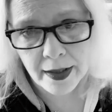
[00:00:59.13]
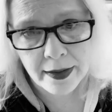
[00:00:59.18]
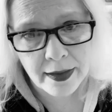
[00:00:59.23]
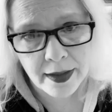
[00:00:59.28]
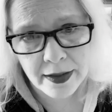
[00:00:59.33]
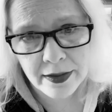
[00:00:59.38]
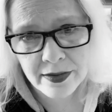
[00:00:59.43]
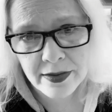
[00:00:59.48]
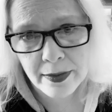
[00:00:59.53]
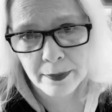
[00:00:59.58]

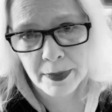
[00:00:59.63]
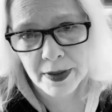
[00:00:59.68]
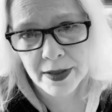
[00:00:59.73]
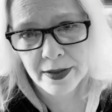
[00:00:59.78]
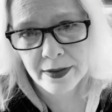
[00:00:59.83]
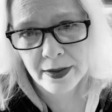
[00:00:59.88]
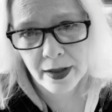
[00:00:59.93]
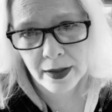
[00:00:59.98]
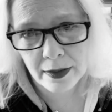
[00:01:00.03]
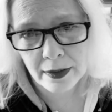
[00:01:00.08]
things can be
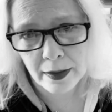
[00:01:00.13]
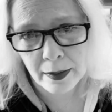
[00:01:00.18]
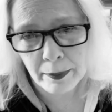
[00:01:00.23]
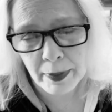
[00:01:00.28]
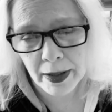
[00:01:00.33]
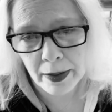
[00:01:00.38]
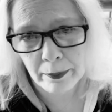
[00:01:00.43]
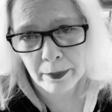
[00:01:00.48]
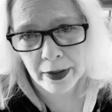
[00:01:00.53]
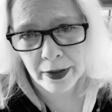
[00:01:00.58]
said
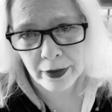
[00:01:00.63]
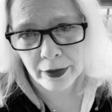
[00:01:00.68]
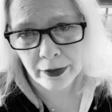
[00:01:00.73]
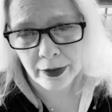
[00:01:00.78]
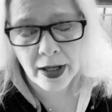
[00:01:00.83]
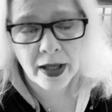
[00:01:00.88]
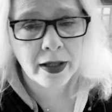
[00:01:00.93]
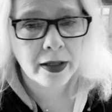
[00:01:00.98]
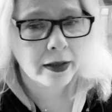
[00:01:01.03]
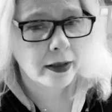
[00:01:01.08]
about butter.
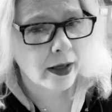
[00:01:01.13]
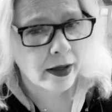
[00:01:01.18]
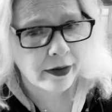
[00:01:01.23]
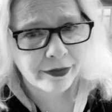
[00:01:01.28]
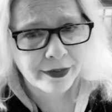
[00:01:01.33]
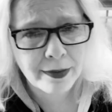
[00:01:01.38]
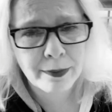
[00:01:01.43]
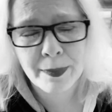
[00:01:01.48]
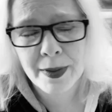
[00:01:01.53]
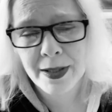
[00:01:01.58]
Not enough
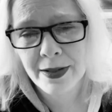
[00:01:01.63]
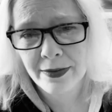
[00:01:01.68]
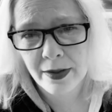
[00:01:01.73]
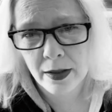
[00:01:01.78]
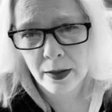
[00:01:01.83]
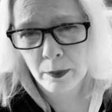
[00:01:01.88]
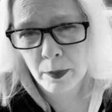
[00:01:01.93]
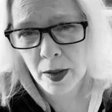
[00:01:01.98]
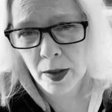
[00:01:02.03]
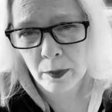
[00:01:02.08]
can be said
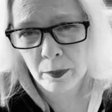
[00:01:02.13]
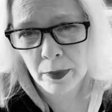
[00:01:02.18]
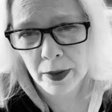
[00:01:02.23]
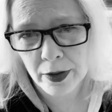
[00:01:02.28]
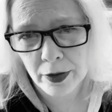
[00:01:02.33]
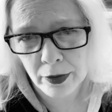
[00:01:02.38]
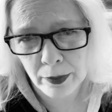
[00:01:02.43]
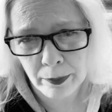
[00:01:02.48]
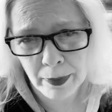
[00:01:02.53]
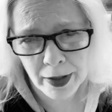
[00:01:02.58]
about
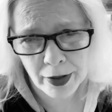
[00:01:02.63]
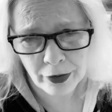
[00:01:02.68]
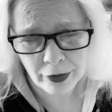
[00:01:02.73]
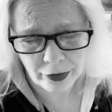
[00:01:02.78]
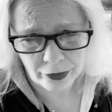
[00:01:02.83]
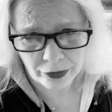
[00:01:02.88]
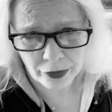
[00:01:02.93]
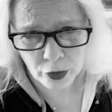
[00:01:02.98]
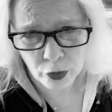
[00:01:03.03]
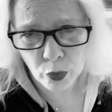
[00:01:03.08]
butter. Butter
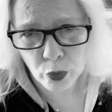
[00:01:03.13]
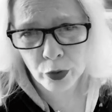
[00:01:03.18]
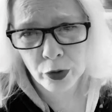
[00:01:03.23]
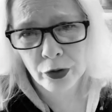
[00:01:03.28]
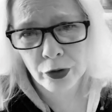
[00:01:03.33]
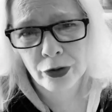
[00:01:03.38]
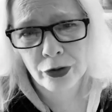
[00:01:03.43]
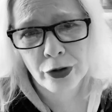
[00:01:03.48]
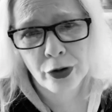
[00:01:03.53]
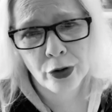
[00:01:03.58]
is a
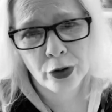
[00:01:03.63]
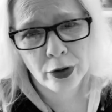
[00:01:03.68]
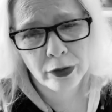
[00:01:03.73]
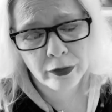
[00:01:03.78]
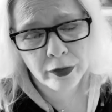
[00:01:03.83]
cornerstone of